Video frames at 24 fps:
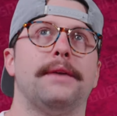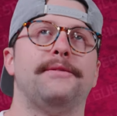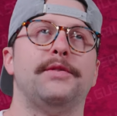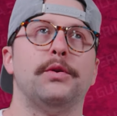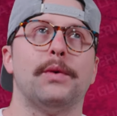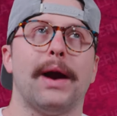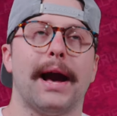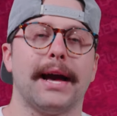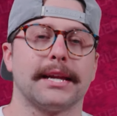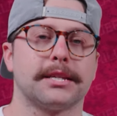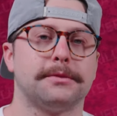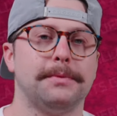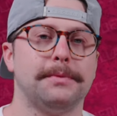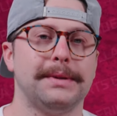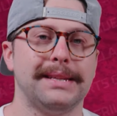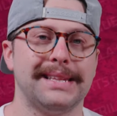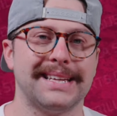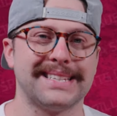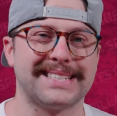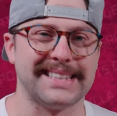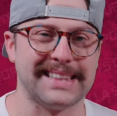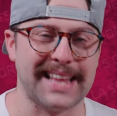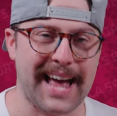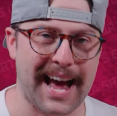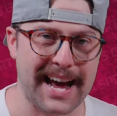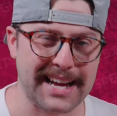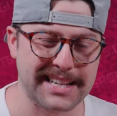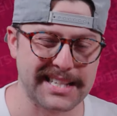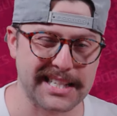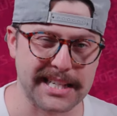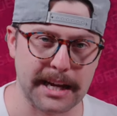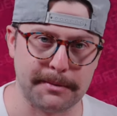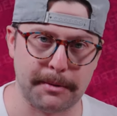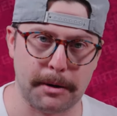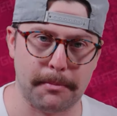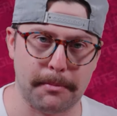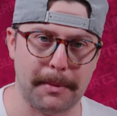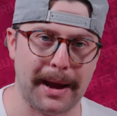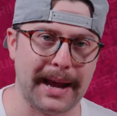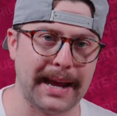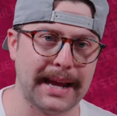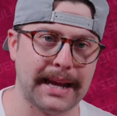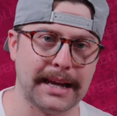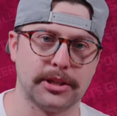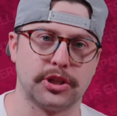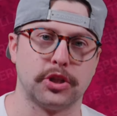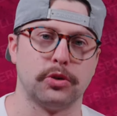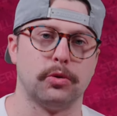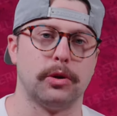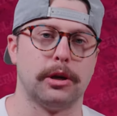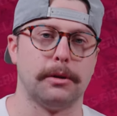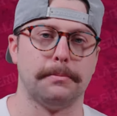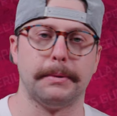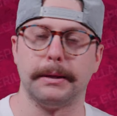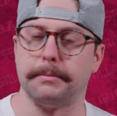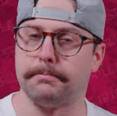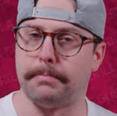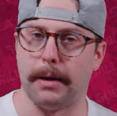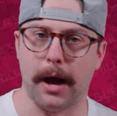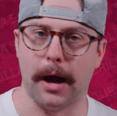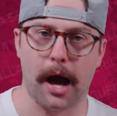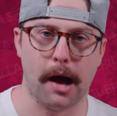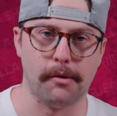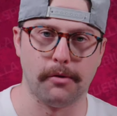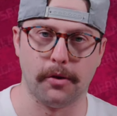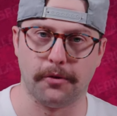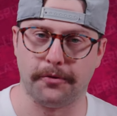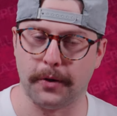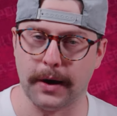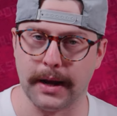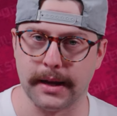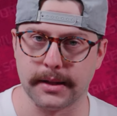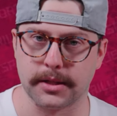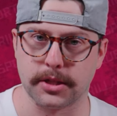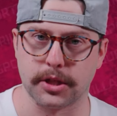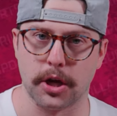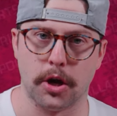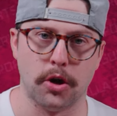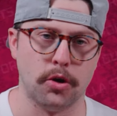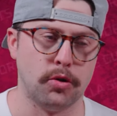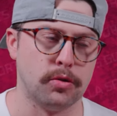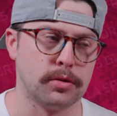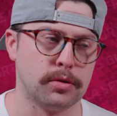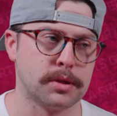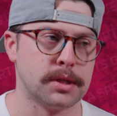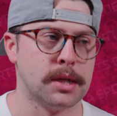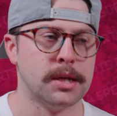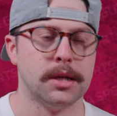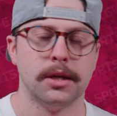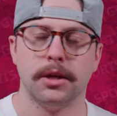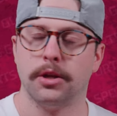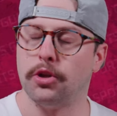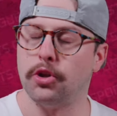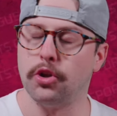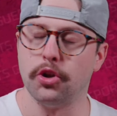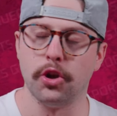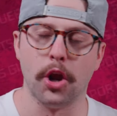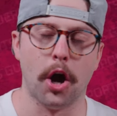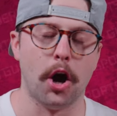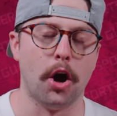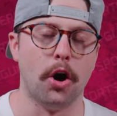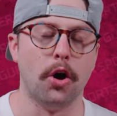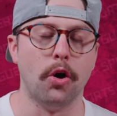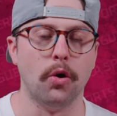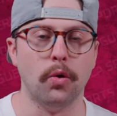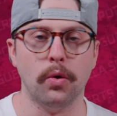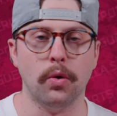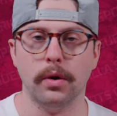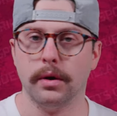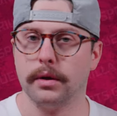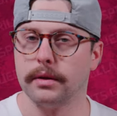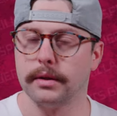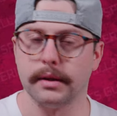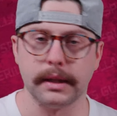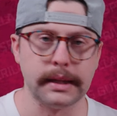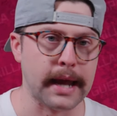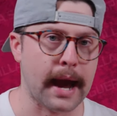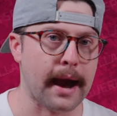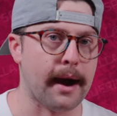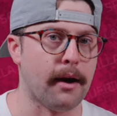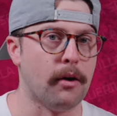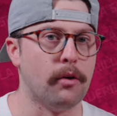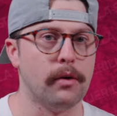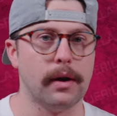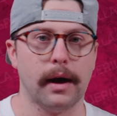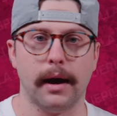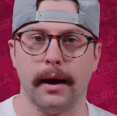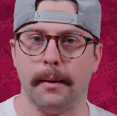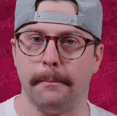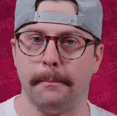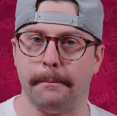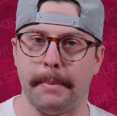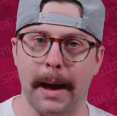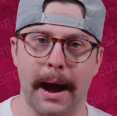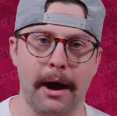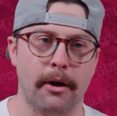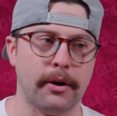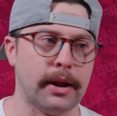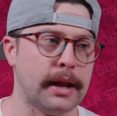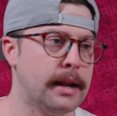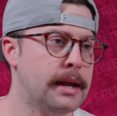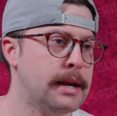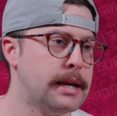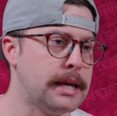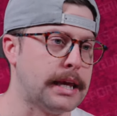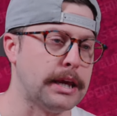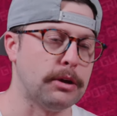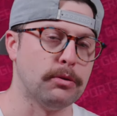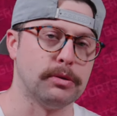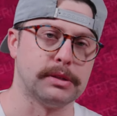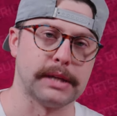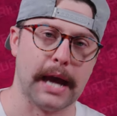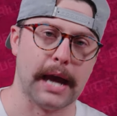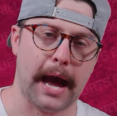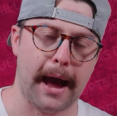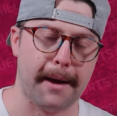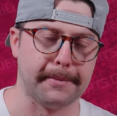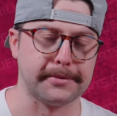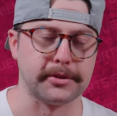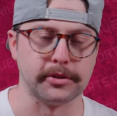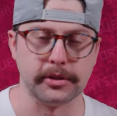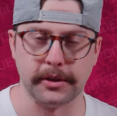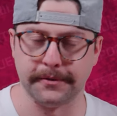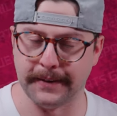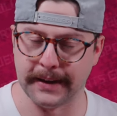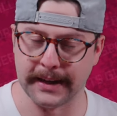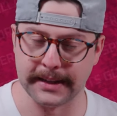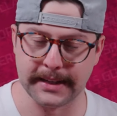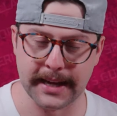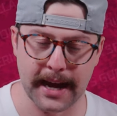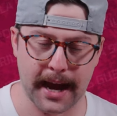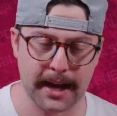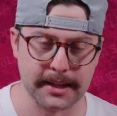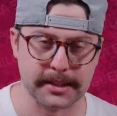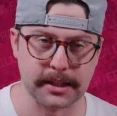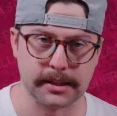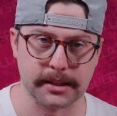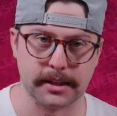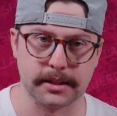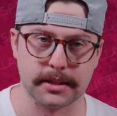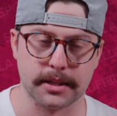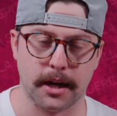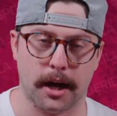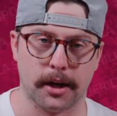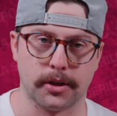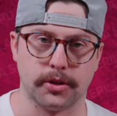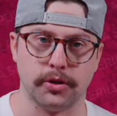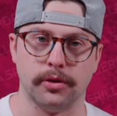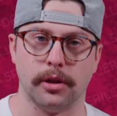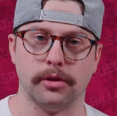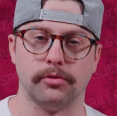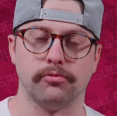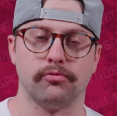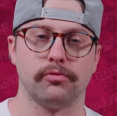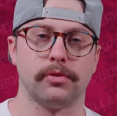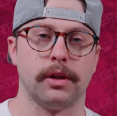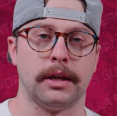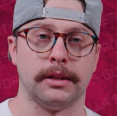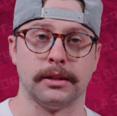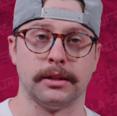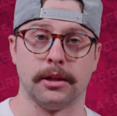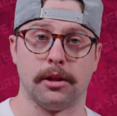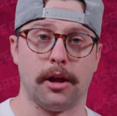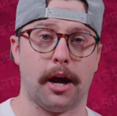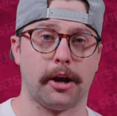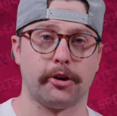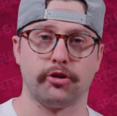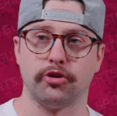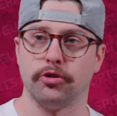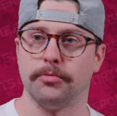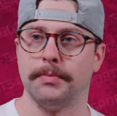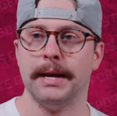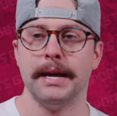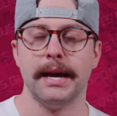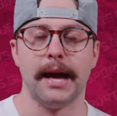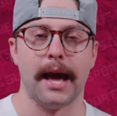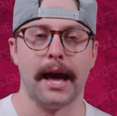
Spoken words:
if you asked me this last summer, my answer would have been Pavel Francouz. No doubt about it. He was absolutely fantastic to talk to in the locker room